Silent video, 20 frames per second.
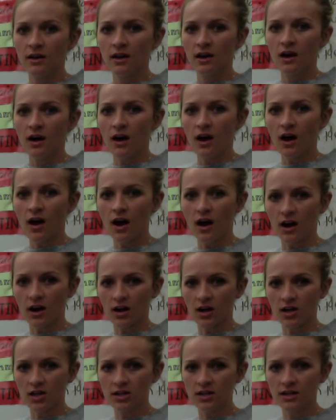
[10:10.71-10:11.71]

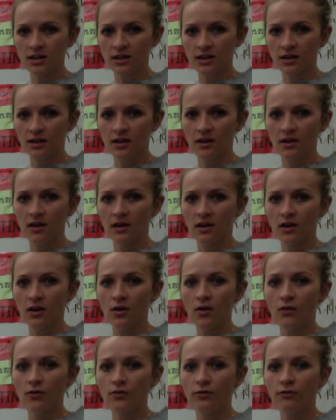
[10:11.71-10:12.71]
for,
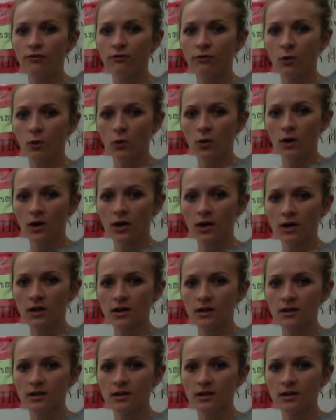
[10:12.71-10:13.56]
turn,